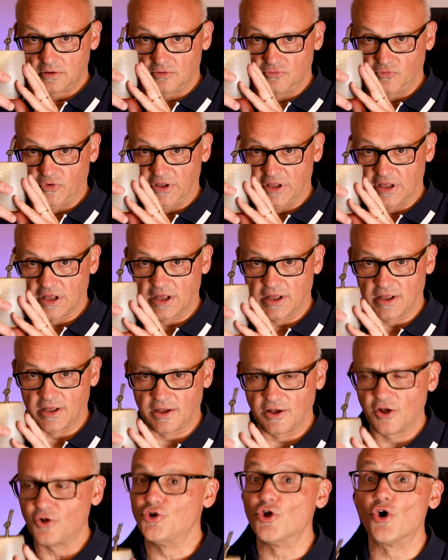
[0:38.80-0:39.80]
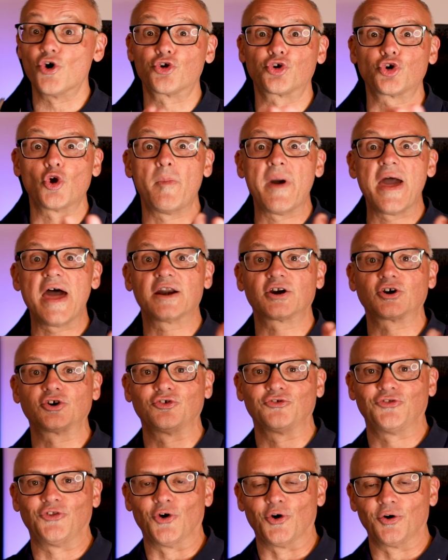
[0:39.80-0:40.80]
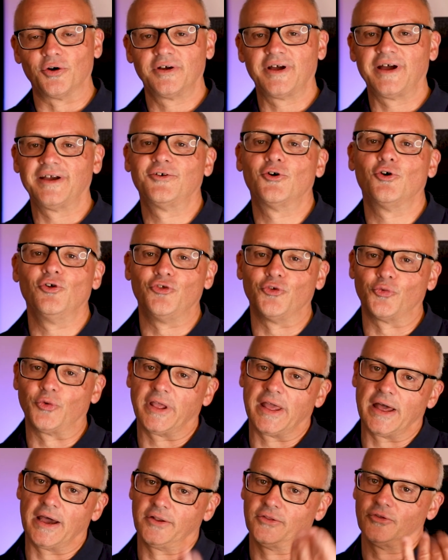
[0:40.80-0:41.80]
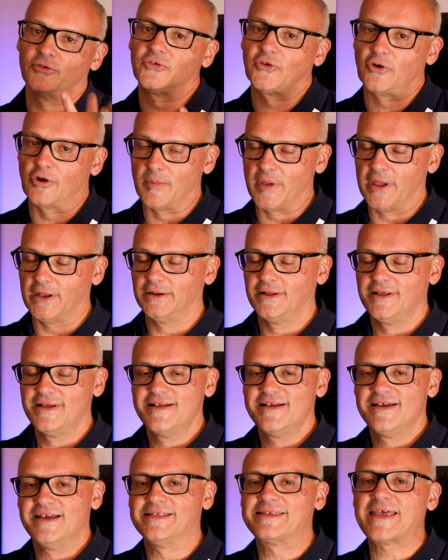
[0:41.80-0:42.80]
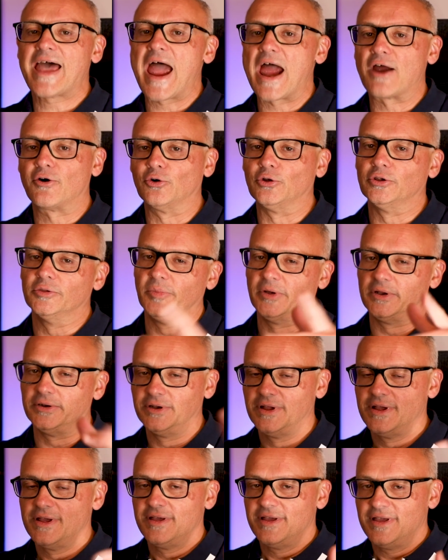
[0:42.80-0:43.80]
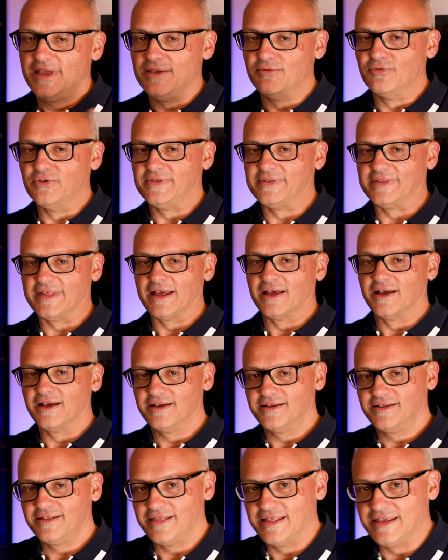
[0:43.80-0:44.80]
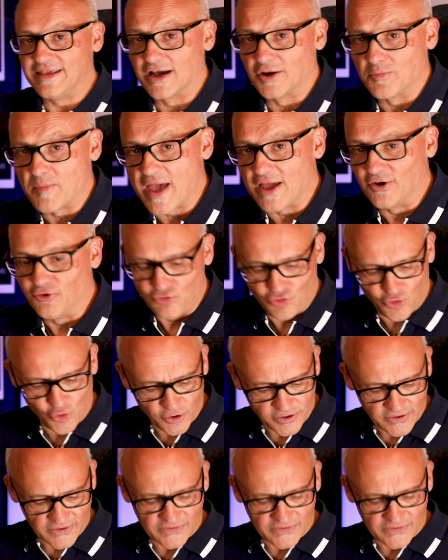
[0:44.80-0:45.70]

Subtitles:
no, Roberto, I called you Ricardo, sorry man. It's Harold, but he was the young man who joined